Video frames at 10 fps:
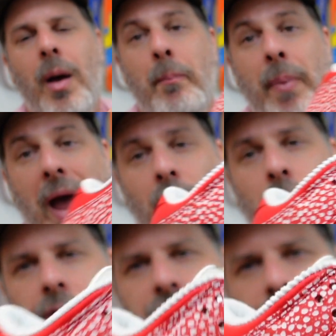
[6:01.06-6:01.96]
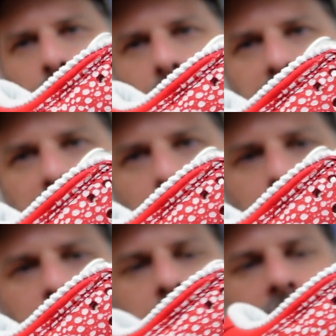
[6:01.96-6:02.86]
a backwards jeweled
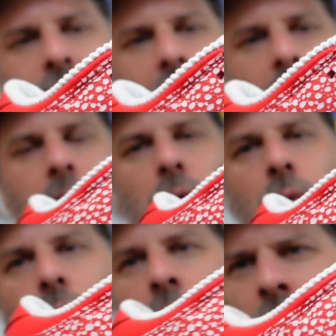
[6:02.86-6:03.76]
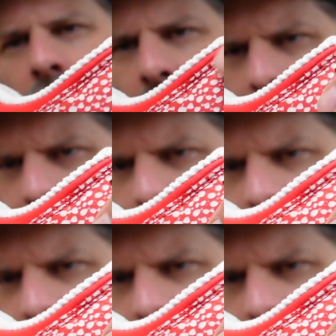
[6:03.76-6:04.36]
swoosh, which is kind of cool. And you